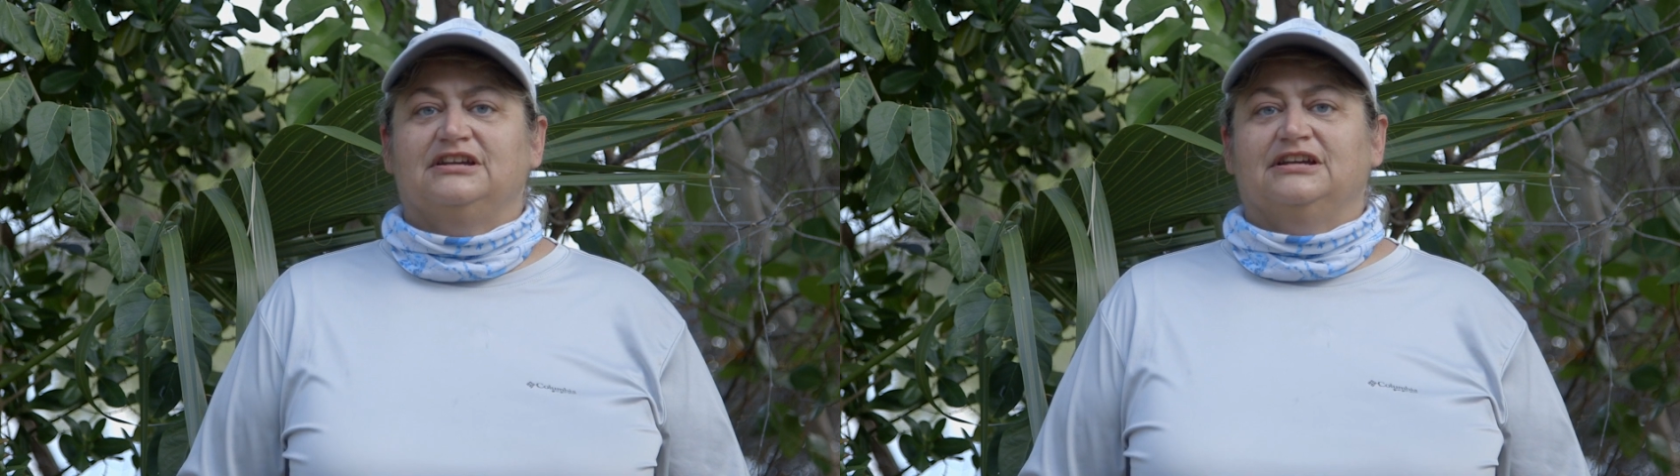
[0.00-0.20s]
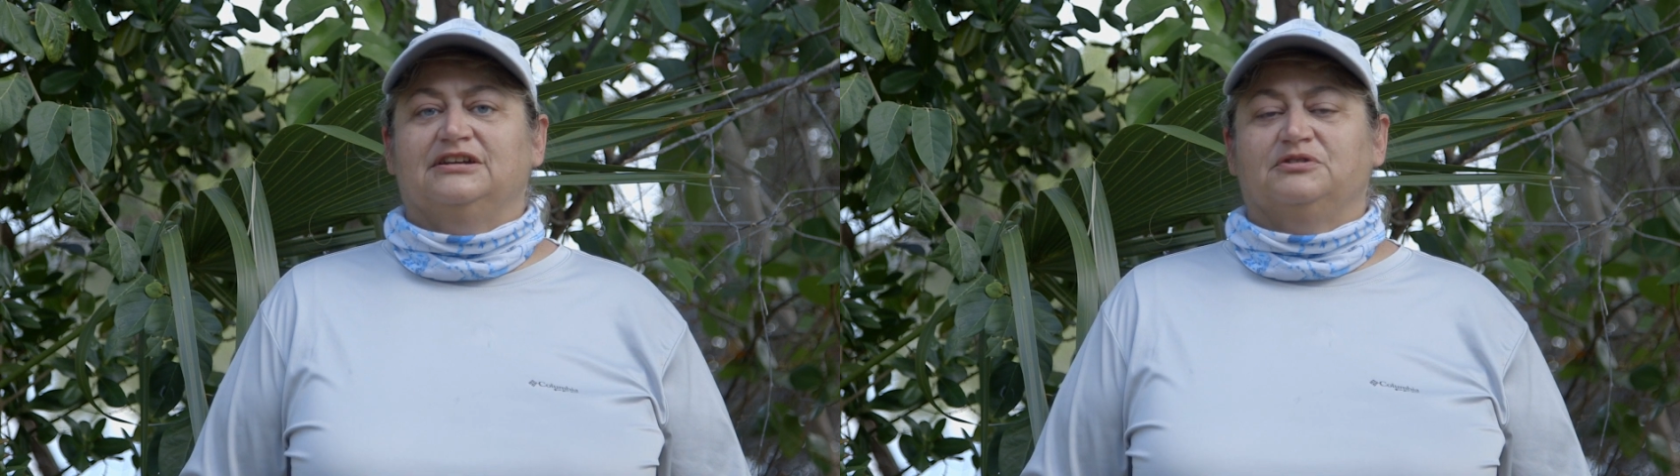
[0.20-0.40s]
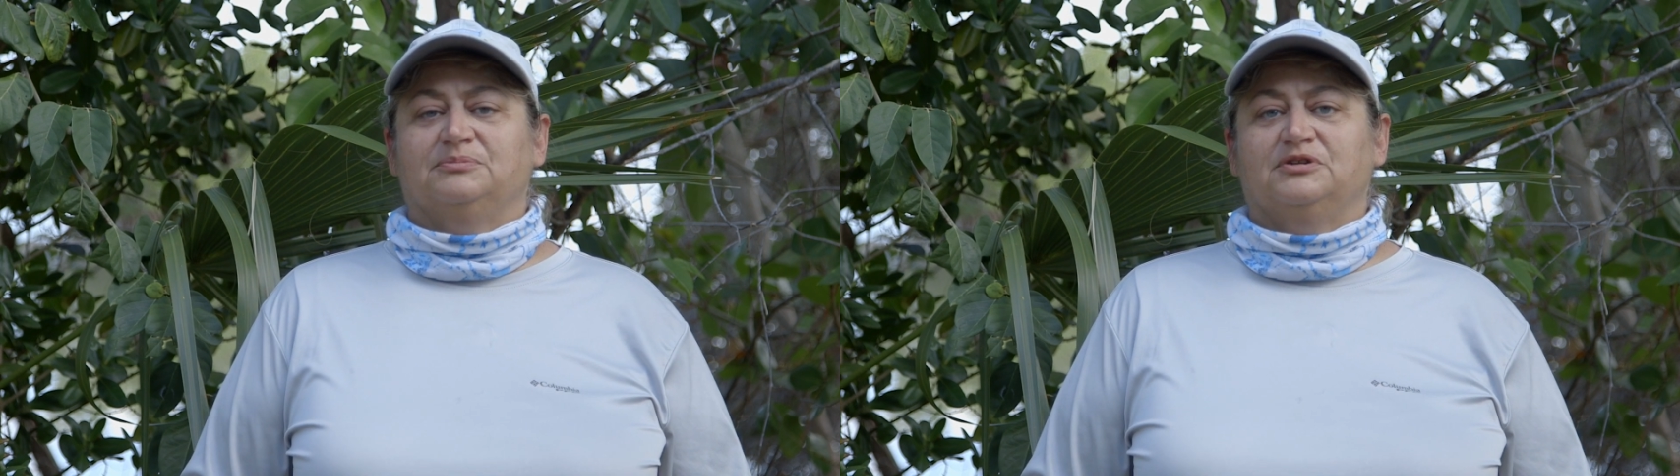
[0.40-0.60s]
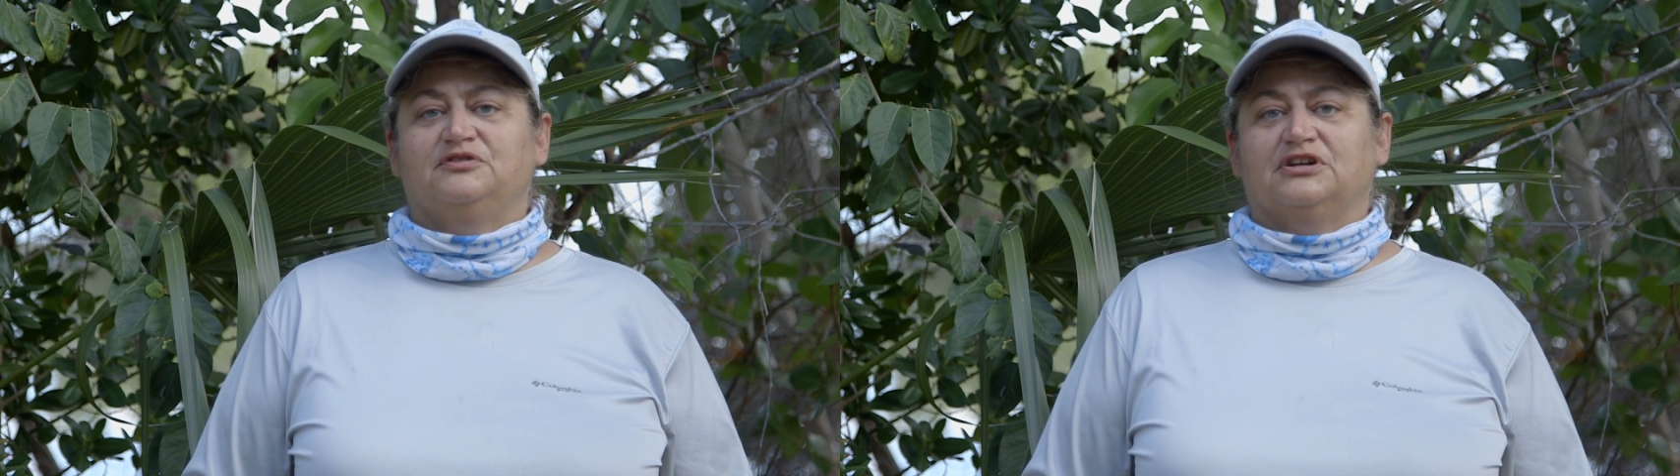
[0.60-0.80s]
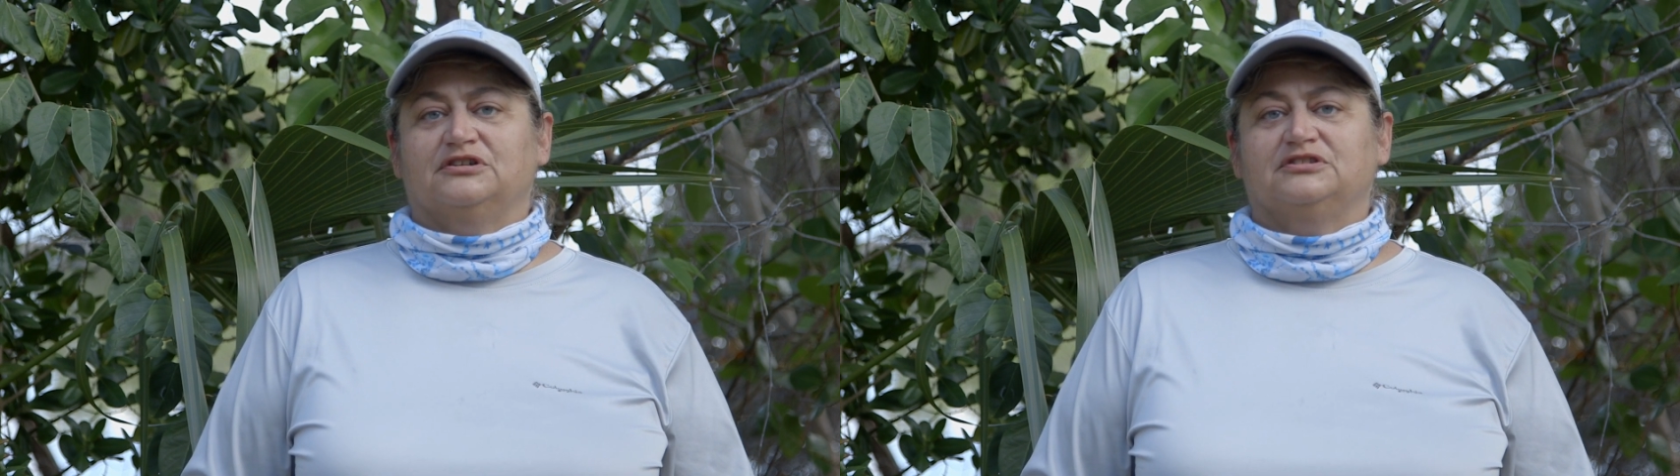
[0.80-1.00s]
and
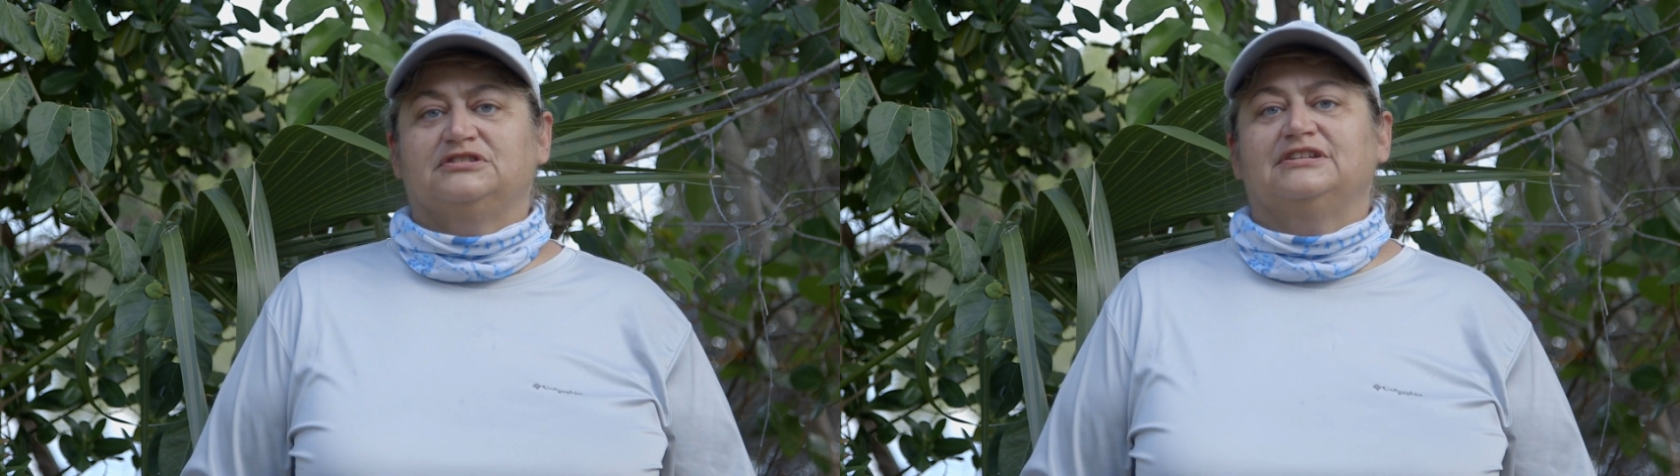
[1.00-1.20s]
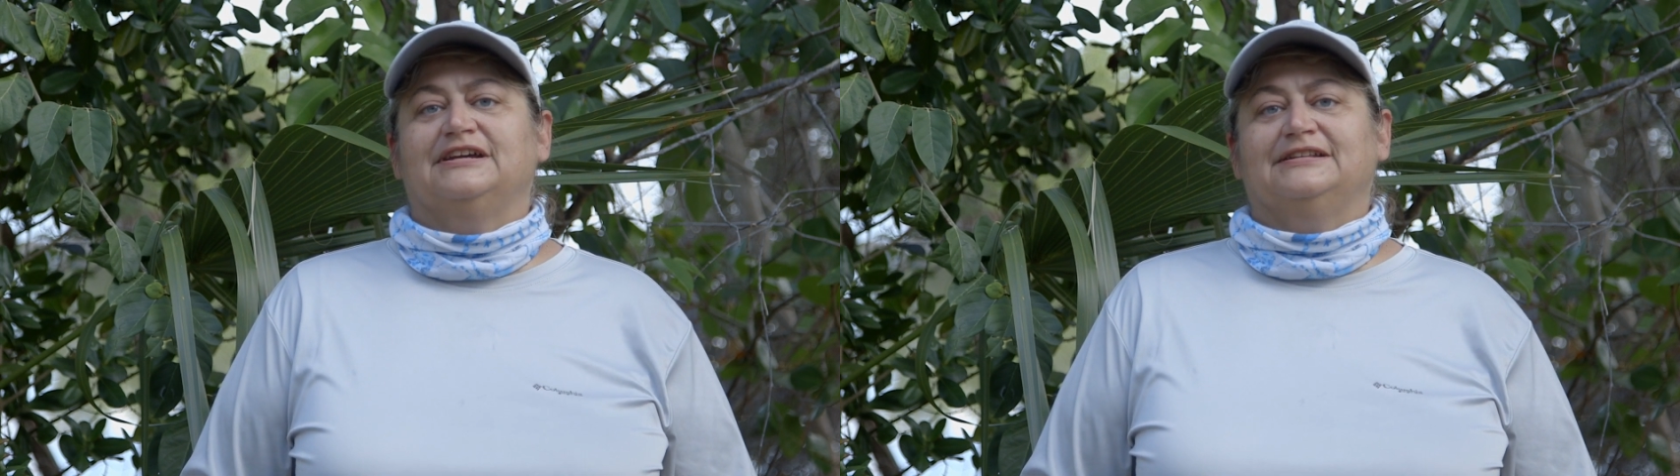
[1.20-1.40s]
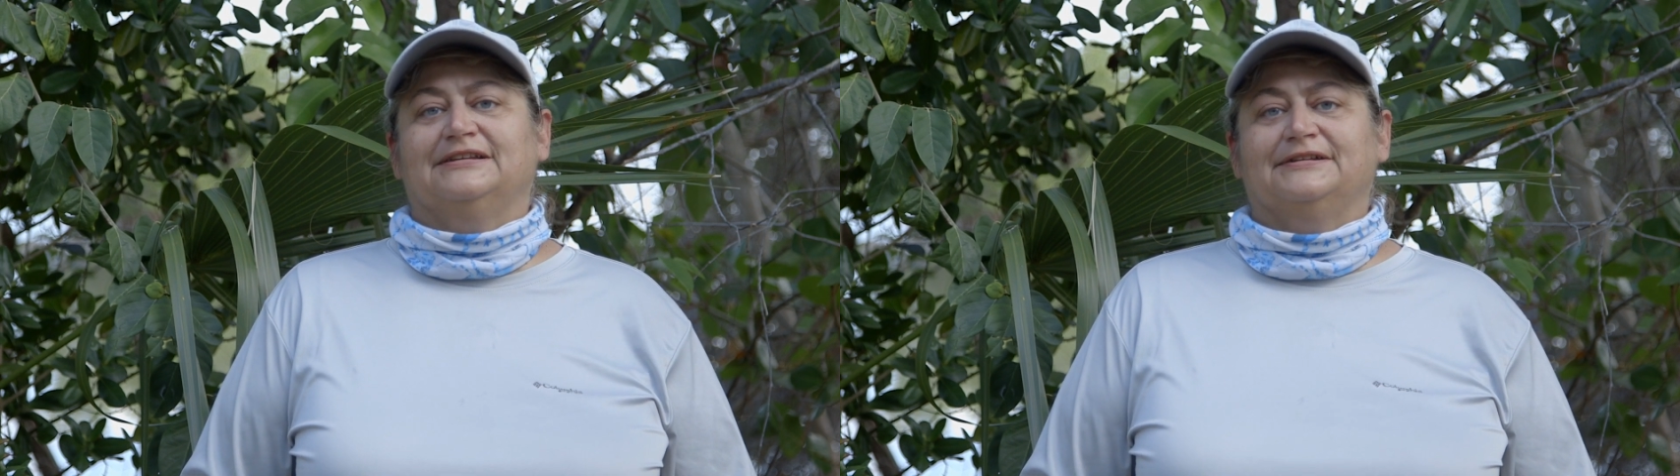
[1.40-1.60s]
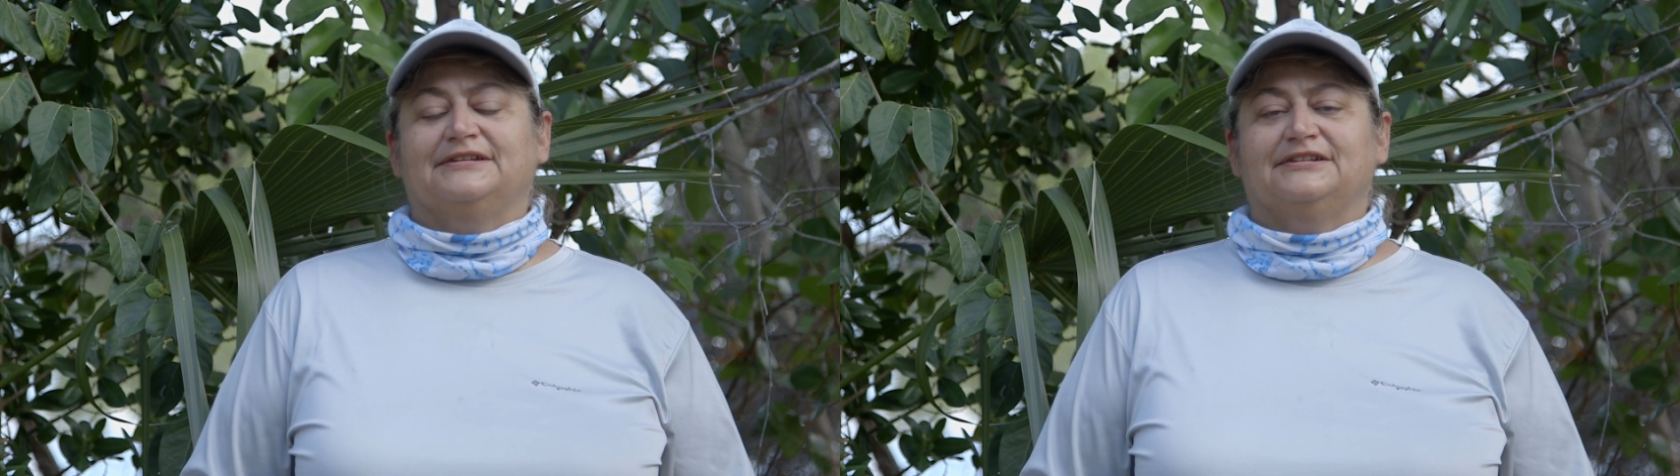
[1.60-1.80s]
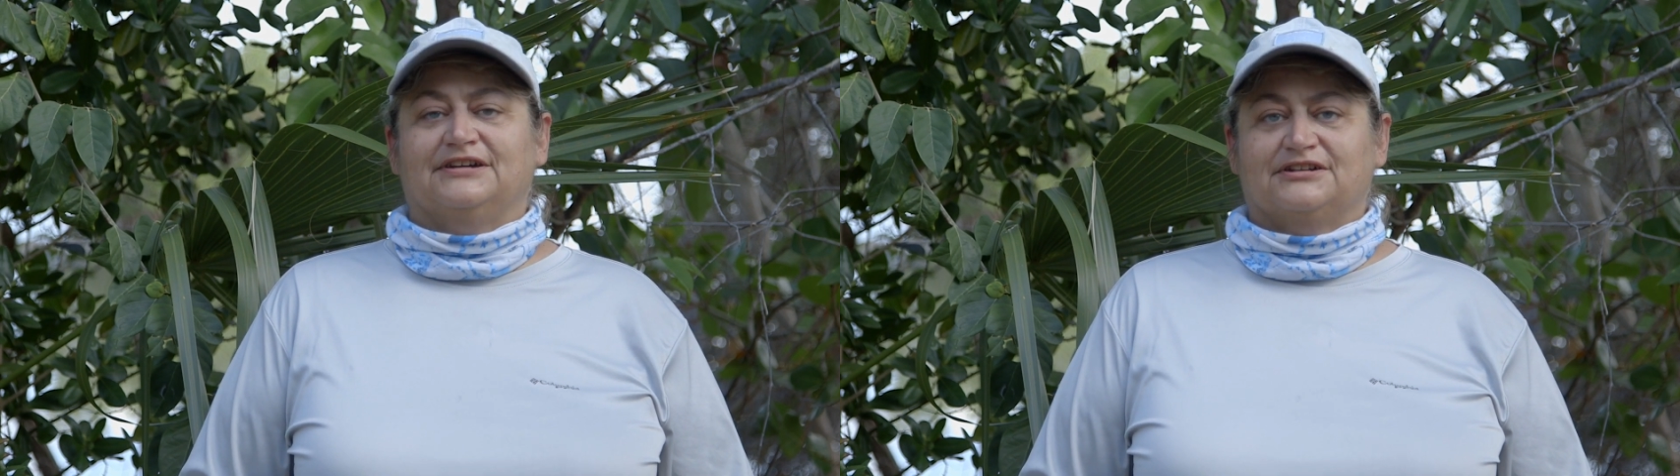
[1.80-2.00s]
remove those and then
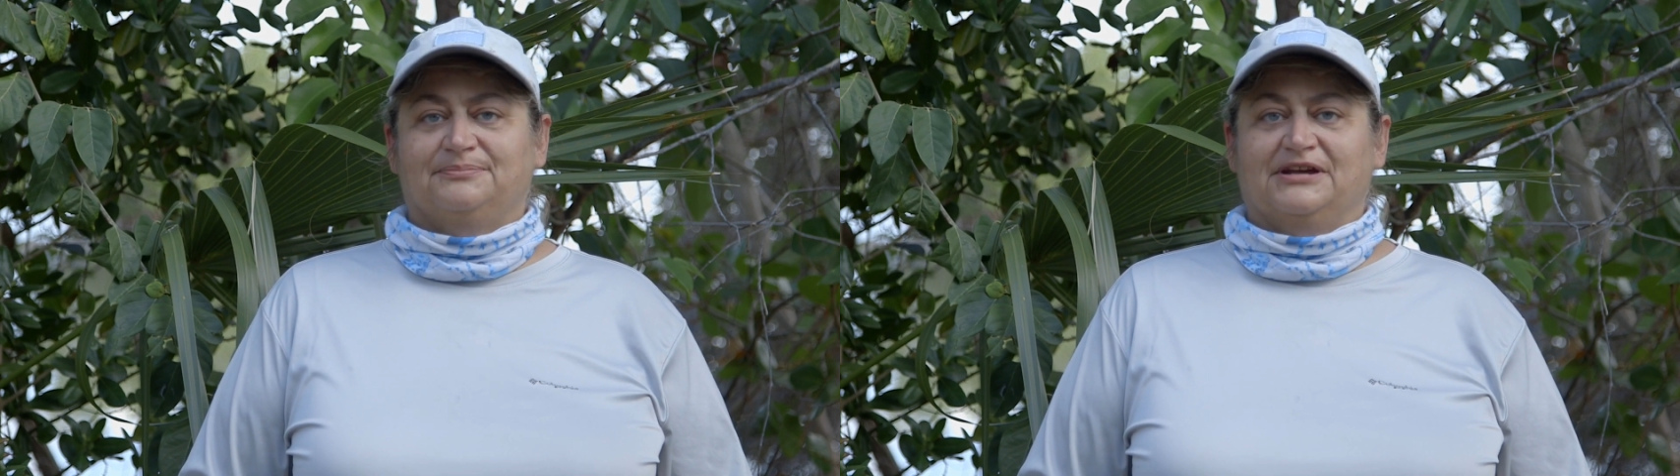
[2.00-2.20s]
conduct